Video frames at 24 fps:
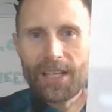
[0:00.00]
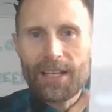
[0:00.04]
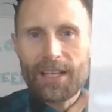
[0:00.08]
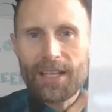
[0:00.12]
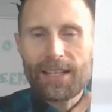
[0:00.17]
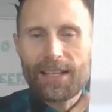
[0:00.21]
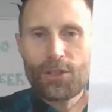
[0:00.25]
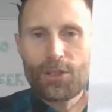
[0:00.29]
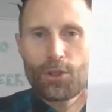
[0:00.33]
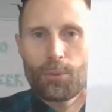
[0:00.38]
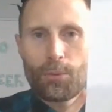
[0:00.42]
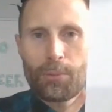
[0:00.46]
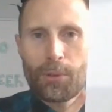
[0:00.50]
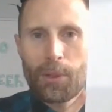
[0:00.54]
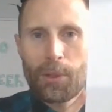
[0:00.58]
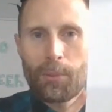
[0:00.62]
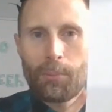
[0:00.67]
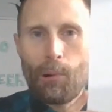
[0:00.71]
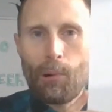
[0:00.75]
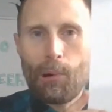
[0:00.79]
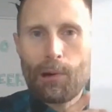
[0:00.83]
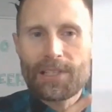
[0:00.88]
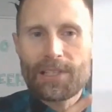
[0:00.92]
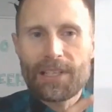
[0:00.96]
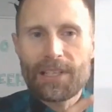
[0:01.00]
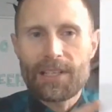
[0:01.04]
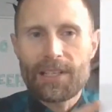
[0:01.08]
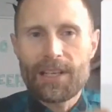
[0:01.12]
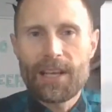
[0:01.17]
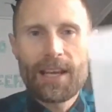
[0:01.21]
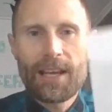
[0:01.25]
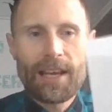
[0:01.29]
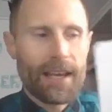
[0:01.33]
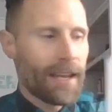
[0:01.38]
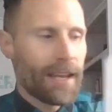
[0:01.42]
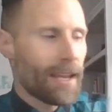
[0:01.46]
That's super important,
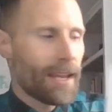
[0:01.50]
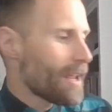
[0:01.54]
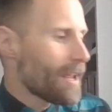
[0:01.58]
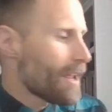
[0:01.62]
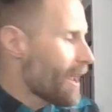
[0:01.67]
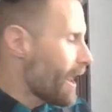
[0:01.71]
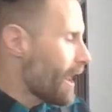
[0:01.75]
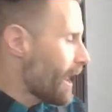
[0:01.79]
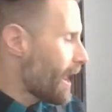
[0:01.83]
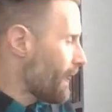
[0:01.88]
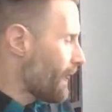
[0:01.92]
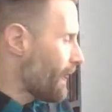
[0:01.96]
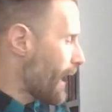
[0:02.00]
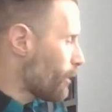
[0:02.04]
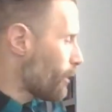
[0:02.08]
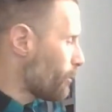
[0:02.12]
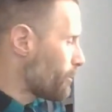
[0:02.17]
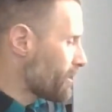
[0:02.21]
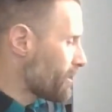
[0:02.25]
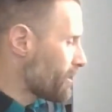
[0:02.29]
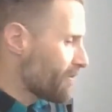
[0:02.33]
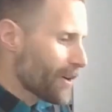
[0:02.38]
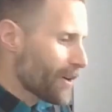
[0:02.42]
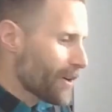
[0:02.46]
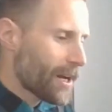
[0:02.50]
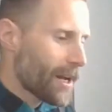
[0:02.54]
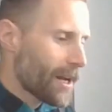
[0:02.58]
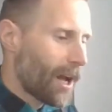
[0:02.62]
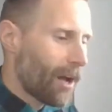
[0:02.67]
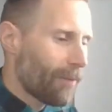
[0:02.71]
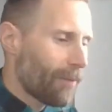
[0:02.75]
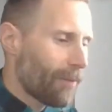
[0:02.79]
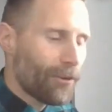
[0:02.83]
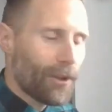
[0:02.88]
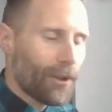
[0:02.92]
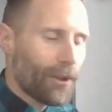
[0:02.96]
and that will be very
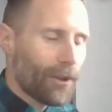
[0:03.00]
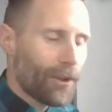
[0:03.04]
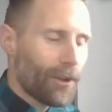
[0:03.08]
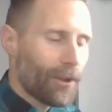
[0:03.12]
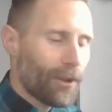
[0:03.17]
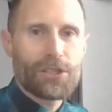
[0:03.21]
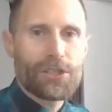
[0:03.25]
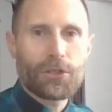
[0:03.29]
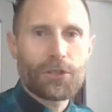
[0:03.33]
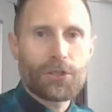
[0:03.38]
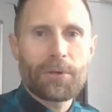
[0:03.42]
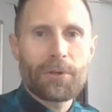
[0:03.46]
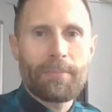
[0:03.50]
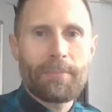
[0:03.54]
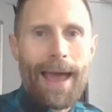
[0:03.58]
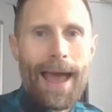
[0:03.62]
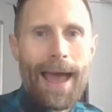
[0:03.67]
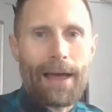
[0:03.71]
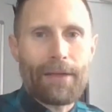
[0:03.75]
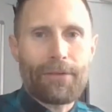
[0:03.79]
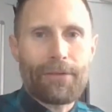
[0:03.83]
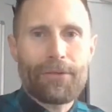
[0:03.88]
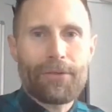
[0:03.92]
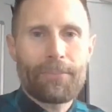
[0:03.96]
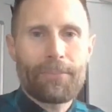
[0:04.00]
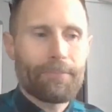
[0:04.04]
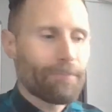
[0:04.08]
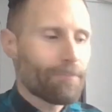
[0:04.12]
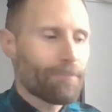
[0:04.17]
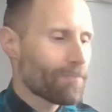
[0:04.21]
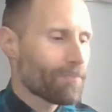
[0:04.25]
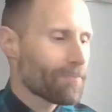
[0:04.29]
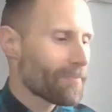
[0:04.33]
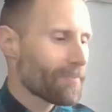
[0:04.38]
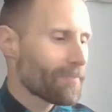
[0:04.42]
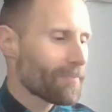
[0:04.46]
helpful as you're doing math.
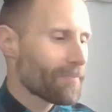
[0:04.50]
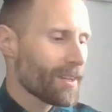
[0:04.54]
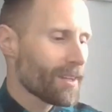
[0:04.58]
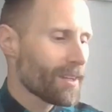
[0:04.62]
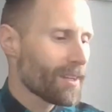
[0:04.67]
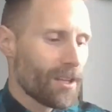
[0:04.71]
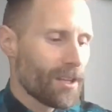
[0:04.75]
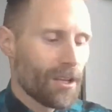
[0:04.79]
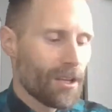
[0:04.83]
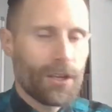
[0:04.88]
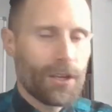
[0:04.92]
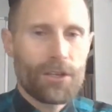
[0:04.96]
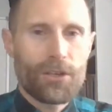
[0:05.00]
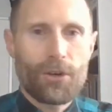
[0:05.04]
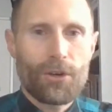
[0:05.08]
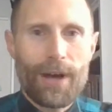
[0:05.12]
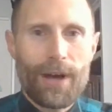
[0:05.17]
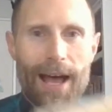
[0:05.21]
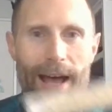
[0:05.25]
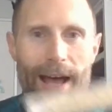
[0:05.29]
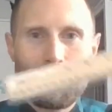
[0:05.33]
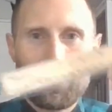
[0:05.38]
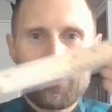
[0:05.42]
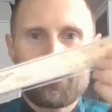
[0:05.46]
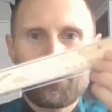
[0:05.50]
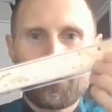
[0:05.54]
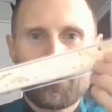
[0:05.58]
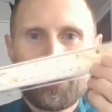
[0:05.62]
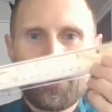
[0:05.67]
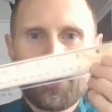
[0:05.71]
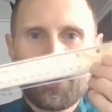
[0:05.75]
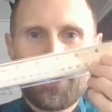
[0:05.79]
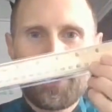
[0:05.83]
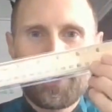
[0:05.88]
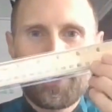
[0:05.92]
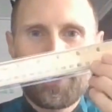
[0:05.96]
You'll have a
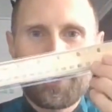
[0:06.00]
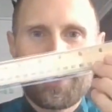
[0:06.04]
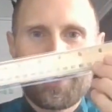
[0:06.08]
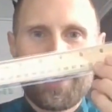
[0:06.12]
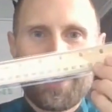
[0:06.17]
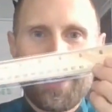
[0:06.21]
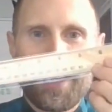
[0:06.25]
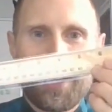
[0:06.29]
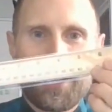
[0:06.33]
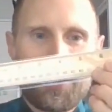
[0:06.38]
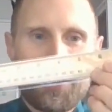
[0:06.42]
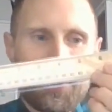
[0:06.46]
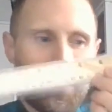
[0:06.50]
ruler in